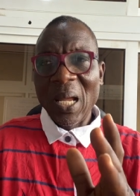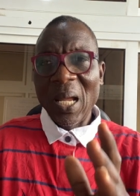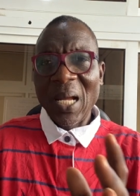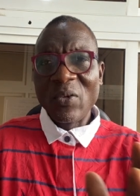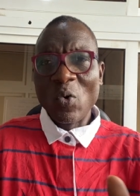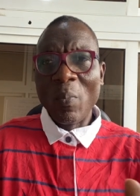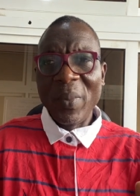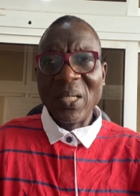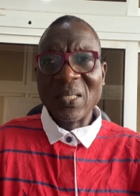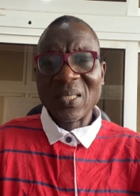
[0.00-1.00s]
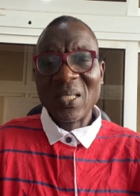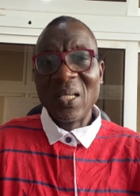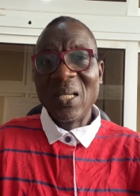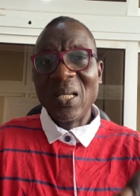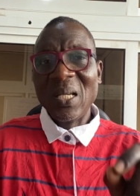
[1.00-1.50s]
Ethno means
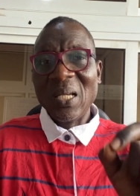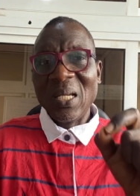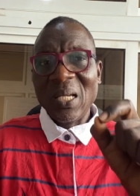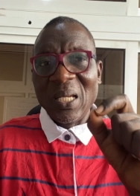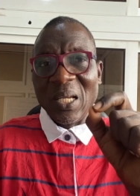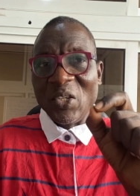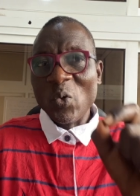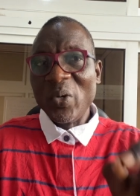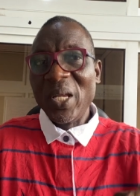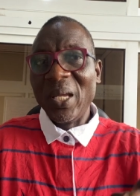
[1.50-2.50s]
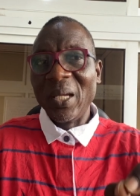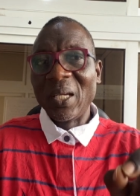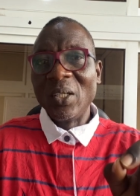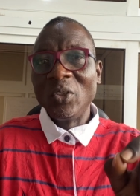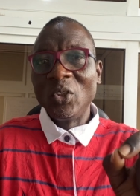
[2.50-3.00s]
a unique
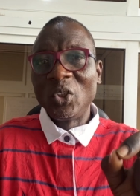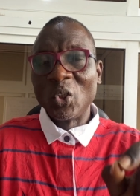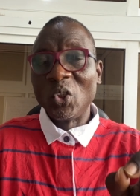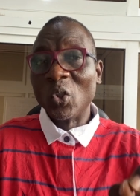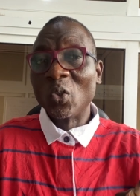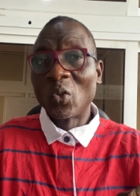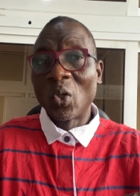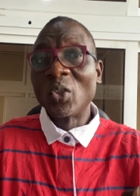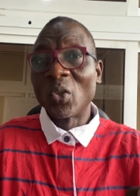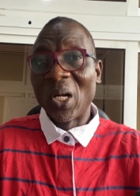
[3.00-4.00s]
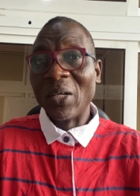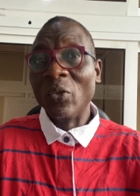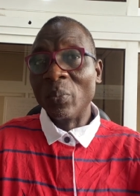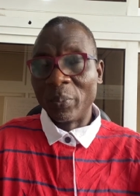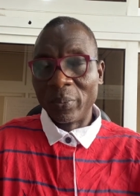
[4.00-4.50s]
social cultural
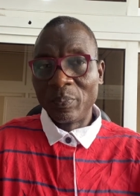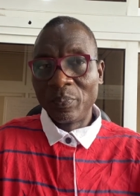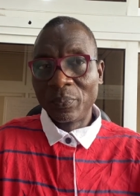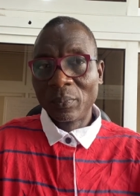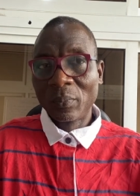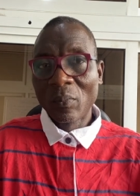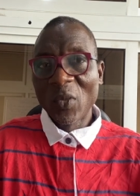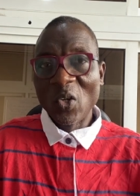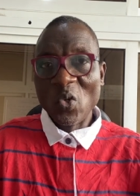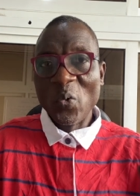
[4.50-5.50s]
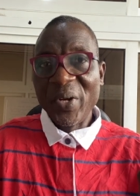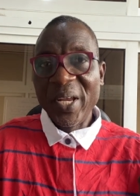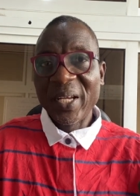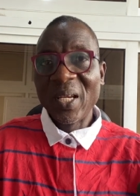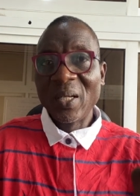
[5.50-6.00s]
group.
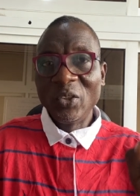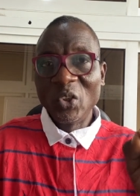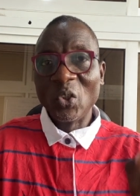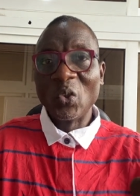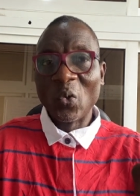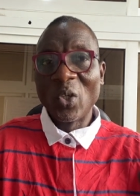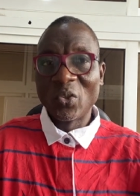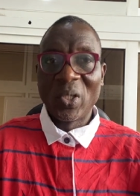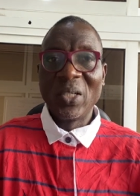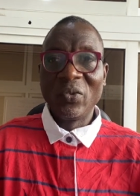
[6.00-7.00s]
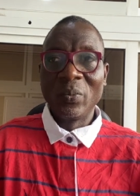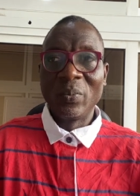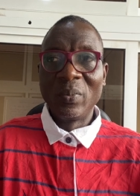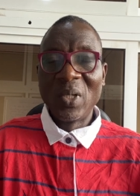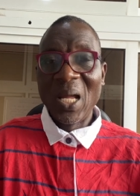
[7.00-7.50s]
Unique social cultural group
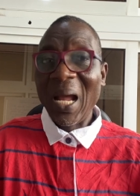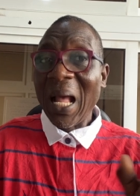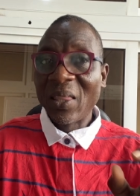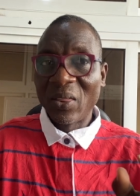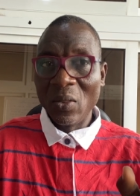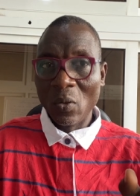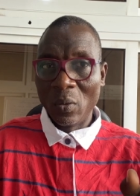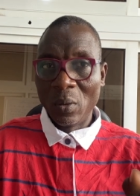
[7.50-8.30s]
ethno,